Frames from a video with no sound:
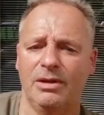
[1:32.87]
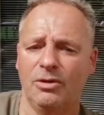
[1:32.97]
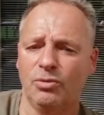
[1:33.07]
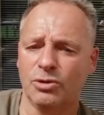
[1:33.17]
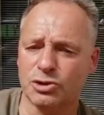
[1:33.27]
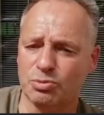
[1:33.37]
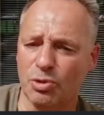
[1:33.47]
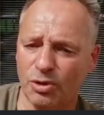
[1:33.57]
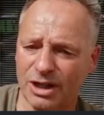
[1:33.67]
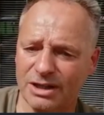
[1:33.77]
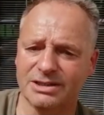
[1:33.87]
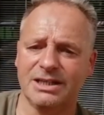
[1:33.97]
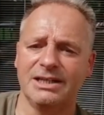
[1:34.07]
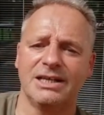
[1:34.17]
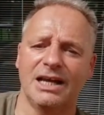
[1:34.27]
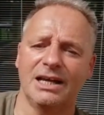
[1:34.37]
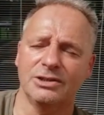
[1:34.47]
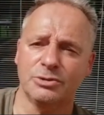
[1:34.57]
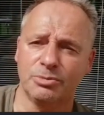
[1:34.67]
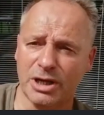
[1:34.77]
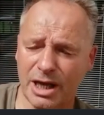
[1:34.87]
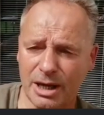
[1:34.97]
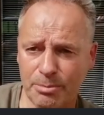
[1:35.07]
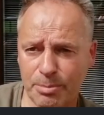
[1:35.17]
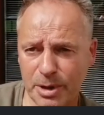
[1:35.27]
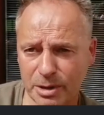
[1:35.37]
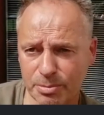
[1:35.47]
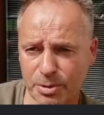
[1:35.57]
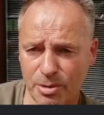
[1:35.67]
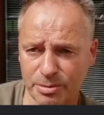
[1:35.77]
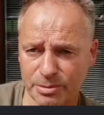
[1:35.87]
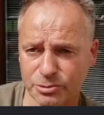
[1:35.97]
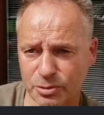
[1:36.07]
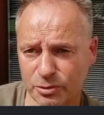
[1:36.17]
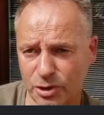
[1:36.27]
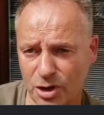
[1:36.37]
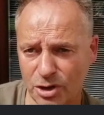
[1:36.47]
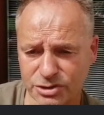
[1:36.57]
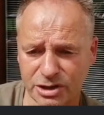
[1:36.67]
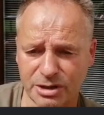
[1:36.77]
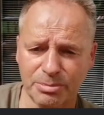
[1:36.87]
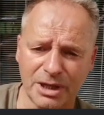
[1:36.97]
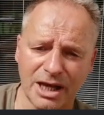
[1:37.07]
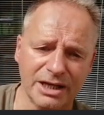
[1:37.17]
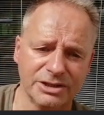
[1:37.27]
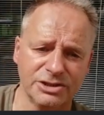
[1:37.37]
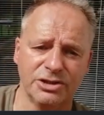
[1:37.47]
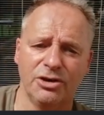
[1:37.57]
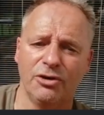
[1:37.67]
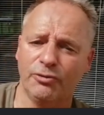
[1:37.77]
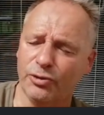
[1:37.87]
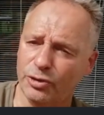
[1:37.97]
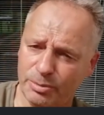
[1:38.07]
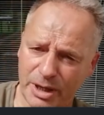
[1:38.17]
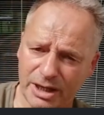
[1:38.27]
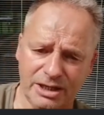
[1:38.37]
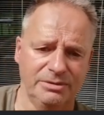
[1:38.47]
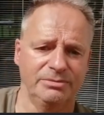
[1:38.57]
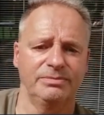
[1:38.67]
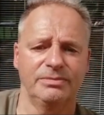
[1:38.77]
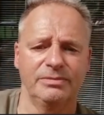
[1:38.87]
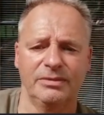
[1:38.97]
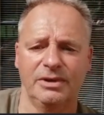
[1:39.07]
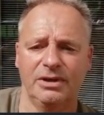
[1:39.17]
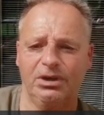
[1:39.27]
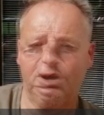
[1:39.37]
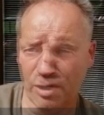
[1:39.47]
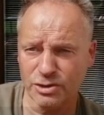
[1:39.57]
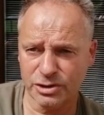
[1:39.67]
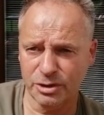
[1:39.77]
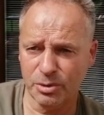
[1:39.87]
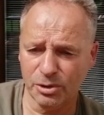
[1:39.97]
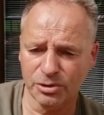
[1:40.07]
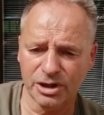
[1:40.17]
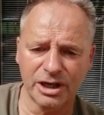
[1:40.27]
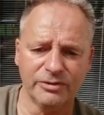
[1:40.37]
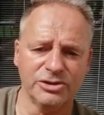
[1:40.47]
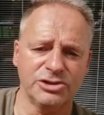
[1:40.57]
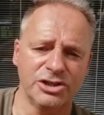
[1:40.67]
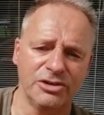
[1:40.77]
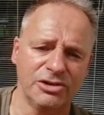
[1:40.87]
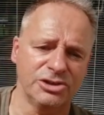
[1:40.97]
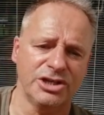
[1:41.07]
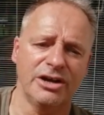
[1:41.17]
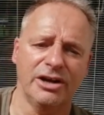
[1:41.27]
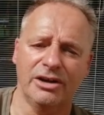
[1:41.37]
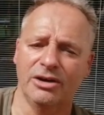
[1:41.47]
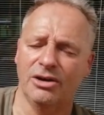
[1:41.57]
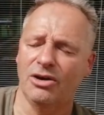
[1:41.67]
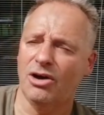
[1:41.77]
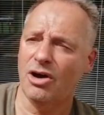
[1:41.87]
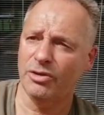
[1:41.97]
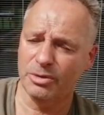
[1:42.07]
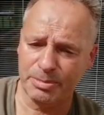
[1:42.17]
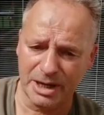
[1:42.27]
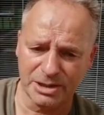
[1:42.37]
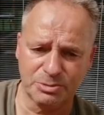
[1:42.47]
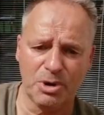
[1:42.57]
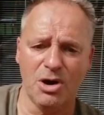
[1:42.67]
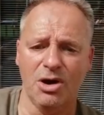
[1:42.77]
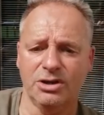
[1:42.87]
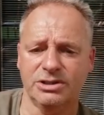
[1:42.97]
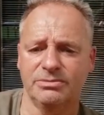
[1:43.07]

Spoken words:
with small little details, became bigger problems with regards to compliance for the bank. Eventually, we unearthed a serious error on the bank's part